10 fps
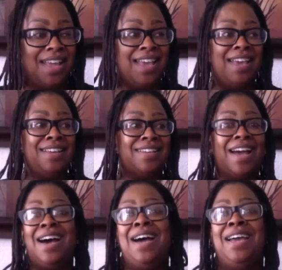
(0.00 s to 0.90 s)
And
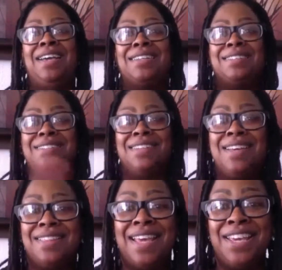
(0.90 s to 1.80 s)
I
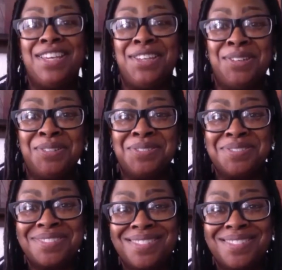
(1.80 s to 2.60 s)
thank you